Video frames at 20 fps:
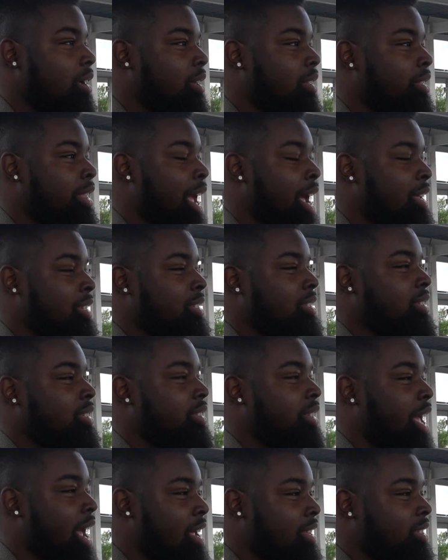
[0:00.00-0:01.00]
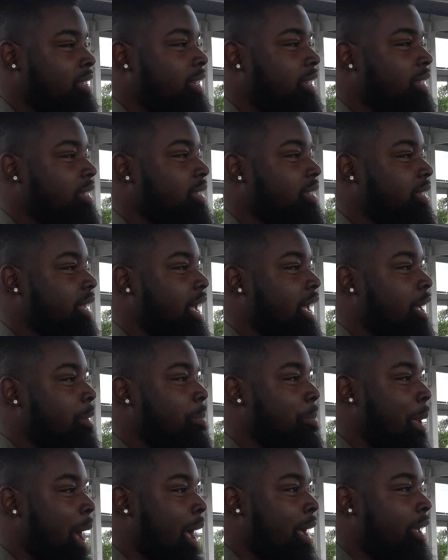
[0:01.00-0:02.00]
the SEs in
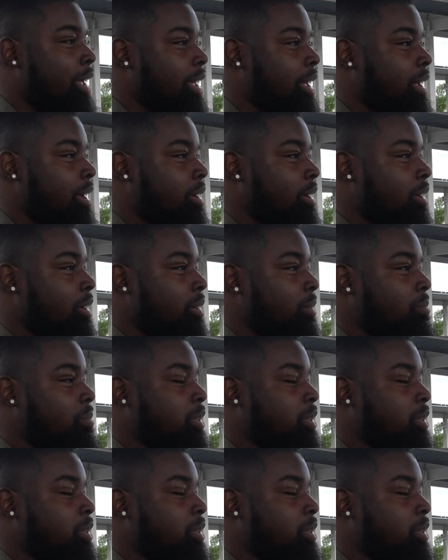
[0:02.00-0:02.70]
my year